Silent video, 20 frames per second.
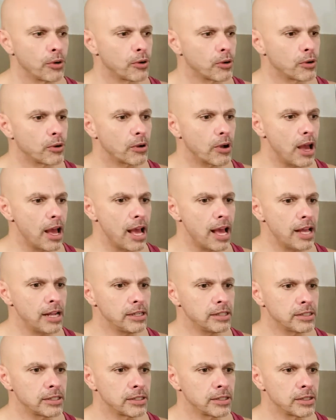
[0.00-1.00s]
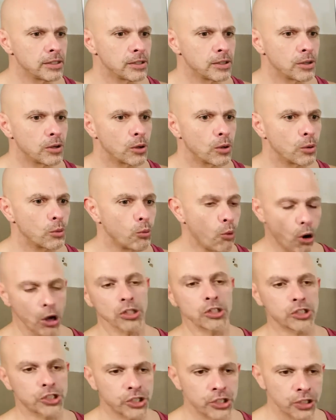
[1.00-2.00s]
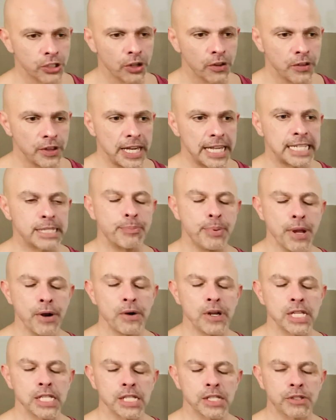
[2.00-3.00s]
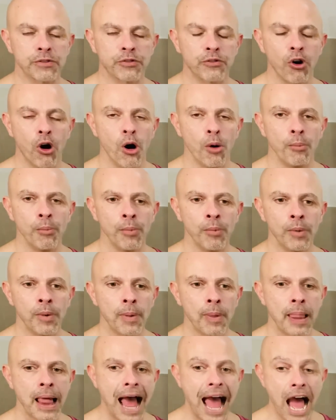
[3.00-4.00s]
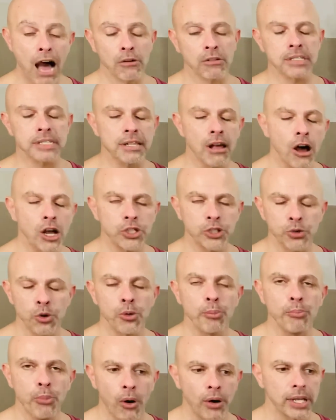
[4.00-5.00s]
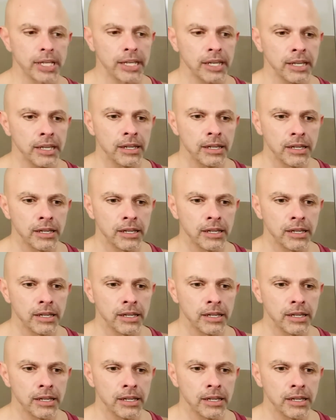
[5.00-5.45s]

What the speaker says: and watch the experience from outside your own body,